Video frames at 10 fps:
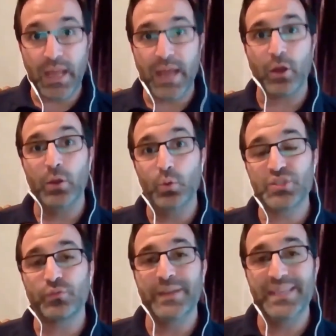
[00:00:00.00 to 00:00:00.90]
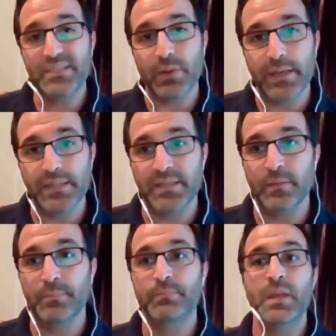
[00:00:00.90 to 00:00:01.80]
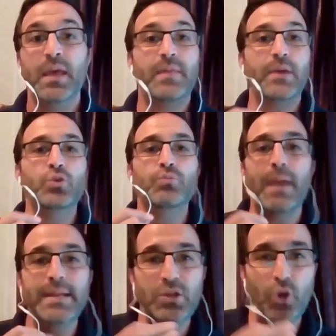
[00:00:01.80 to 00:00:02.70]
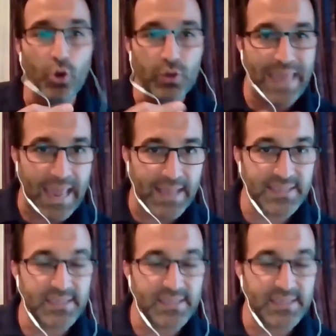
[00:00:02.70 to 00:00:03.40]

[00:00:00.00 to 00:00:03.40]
And I also reiterate to them that you may not get